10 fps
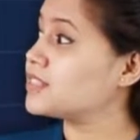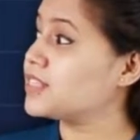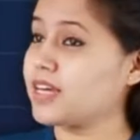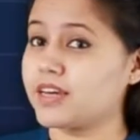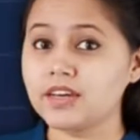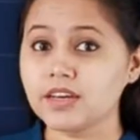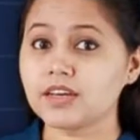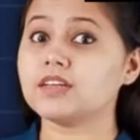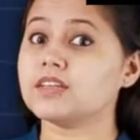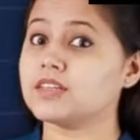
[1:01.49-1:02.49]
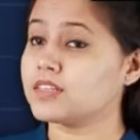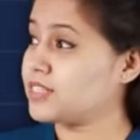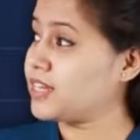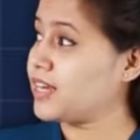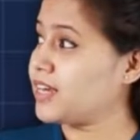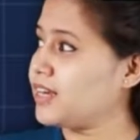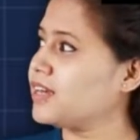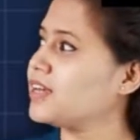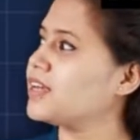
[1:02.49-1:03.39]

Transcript: C, D,